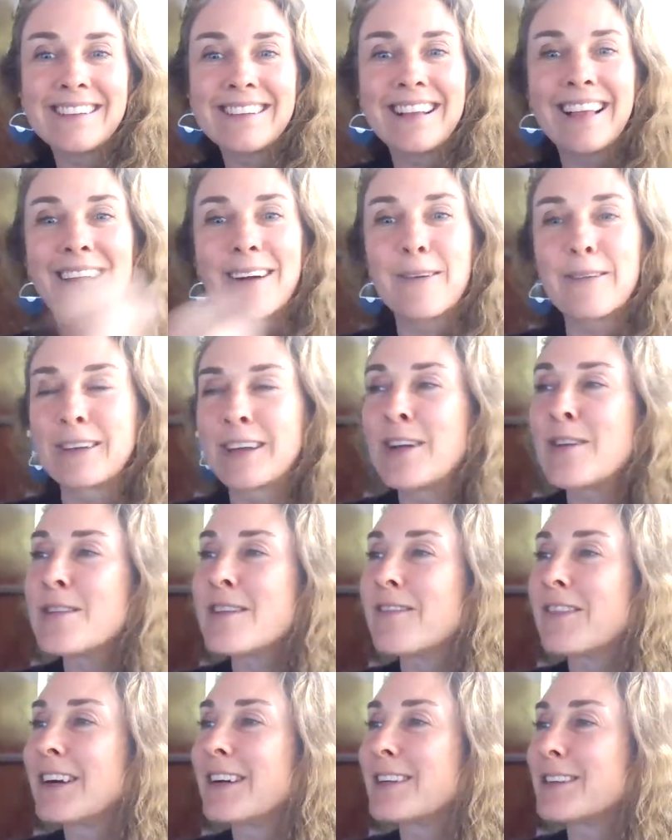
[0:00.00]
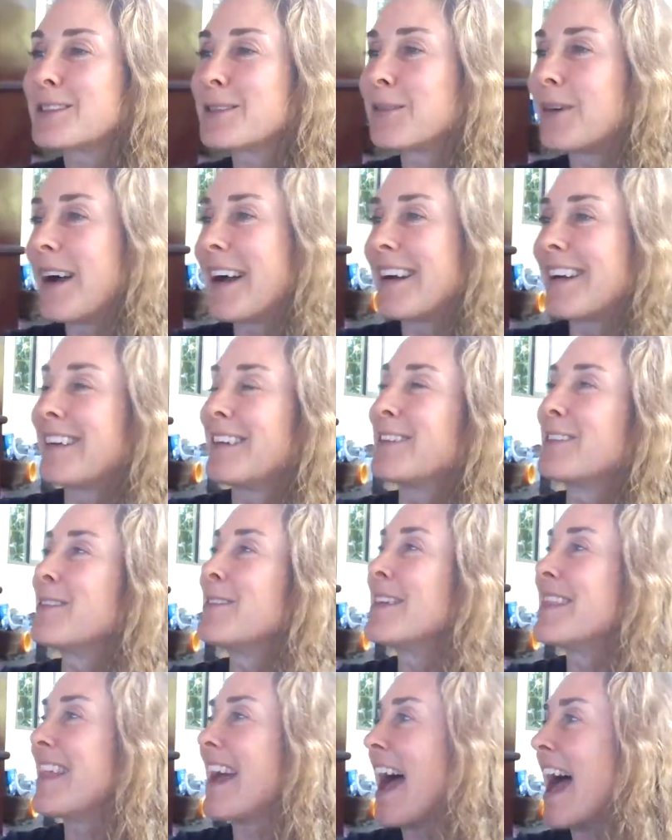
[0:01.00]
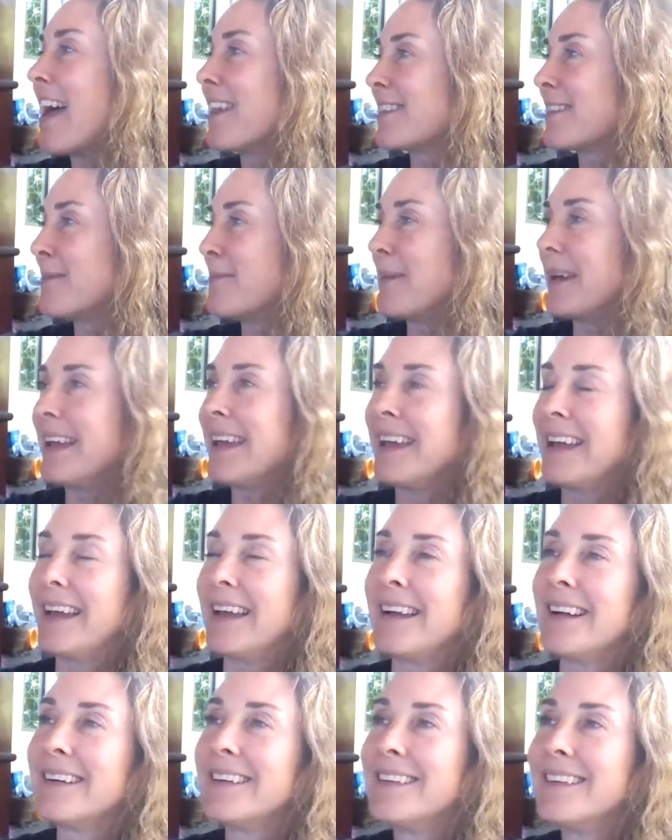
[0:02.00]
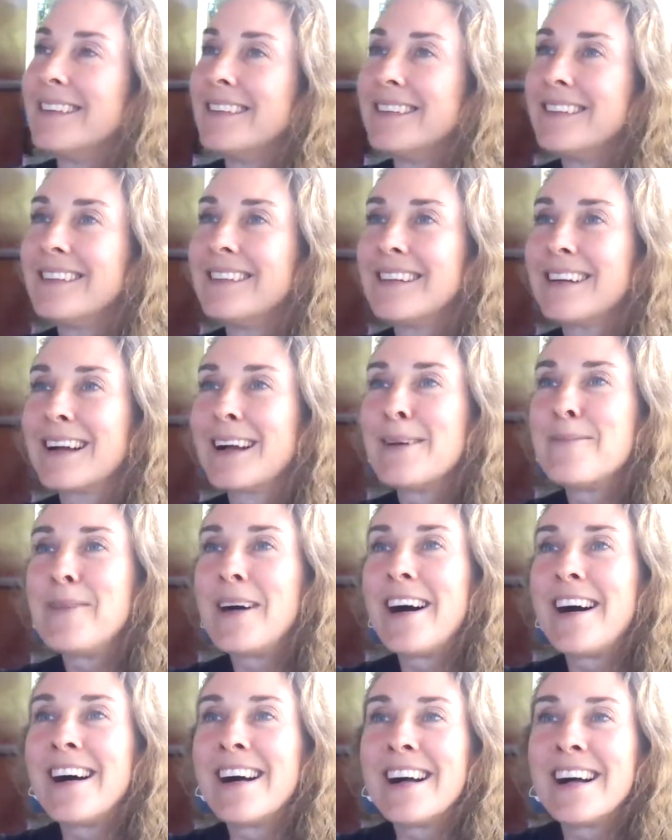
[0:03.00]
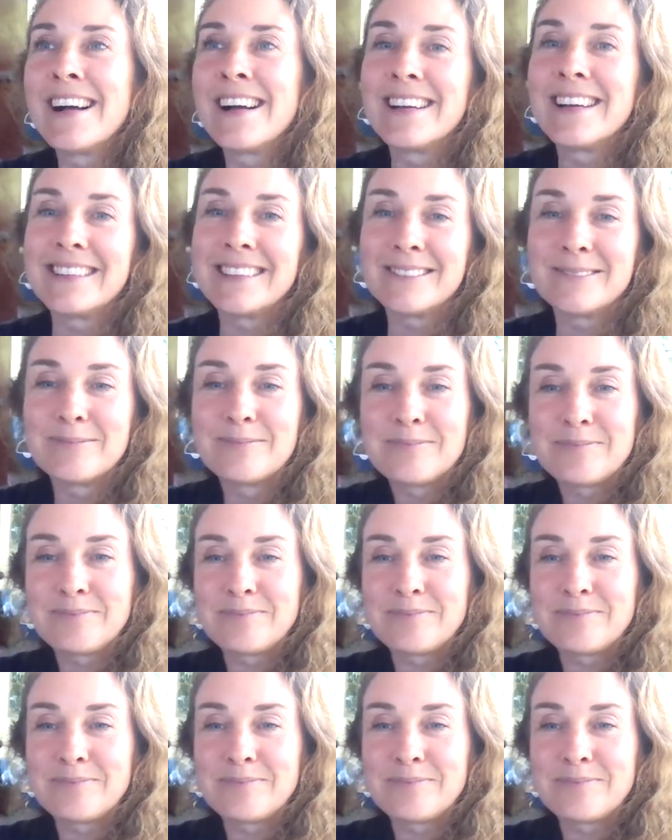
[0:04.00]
Like, universe, why are you doing that to me? Come on.